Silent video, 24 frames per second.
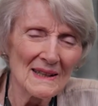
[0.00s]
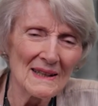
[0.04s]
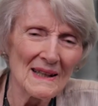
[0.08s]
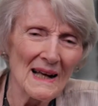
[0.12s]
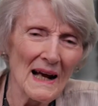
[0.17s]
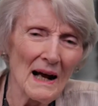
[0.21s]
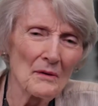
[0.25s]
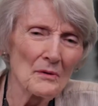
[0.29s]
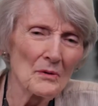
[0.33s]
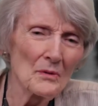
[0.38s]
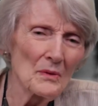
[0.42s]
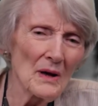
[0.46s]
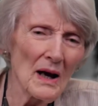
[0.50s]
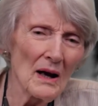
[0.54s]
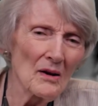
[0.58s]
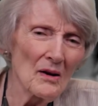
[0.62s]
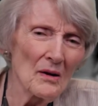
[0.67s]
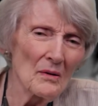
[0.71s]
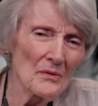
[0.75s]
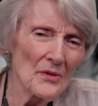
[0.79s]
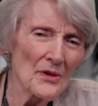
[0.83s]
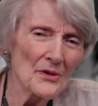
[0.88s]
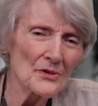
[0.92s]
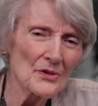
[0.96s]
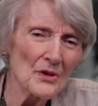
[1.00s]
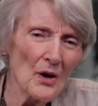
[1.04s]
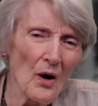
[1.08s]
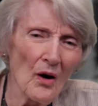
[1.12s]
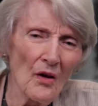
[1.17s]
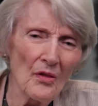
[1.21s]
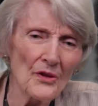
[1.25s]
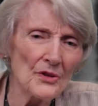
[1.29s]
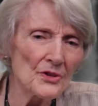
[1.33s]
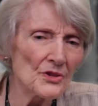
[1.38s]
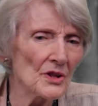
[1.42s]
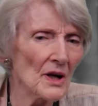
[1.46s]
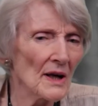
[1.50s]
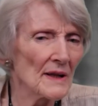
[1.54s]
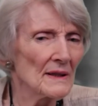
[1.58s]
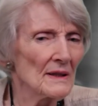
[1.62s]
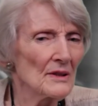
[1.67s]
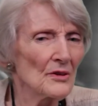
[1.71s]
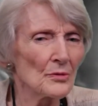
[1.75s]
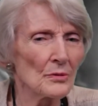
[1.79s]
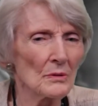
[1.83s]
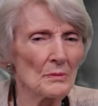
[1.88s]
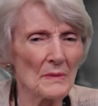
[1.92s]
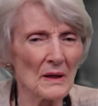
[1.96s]
I, I, all the
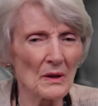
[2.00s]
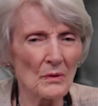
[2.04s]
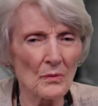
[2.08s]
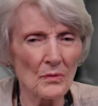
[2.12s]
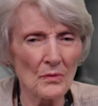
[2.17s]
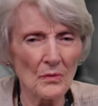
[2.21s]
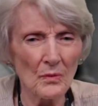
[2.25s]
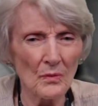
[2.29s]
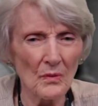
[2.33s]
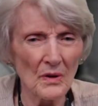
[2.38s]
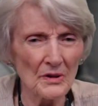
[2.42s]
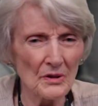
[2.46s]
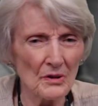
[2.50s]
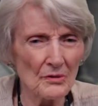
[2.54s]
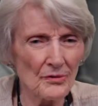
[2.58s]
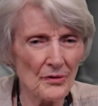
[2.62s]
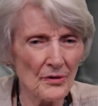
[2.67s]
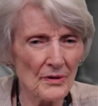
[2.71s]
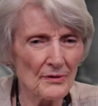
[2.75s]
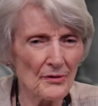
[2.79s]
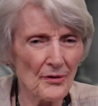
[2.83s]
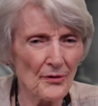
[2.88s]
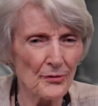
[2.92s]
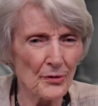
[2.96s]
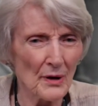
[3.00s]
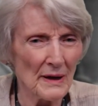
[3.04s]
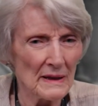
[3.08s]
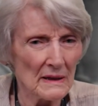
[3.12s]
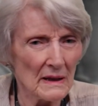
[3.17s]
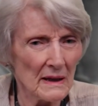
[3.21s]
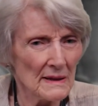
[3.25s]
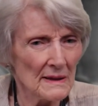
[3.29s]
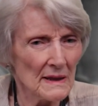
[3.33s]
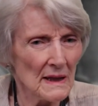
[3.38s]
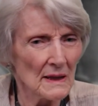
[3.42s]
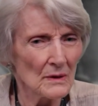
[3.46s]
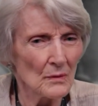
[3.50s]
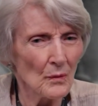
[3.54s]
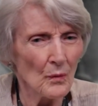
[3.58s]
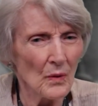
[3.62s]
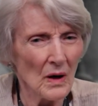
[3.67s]
Chinese we met were wonderfully friendly and